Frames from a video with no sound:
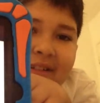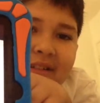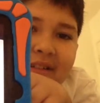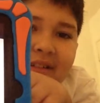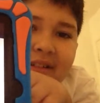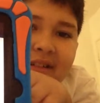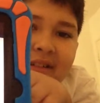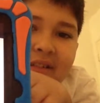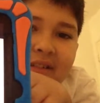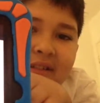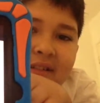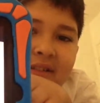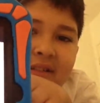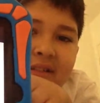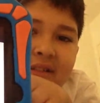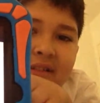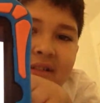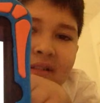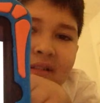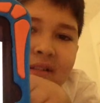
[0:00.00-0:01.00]

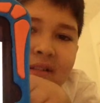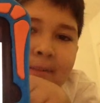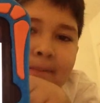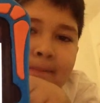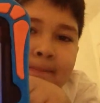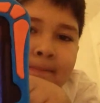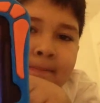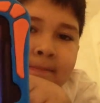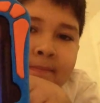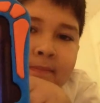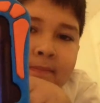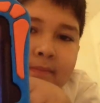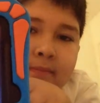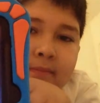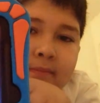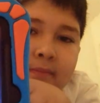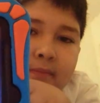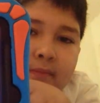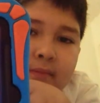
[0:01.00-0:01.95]
[no speech]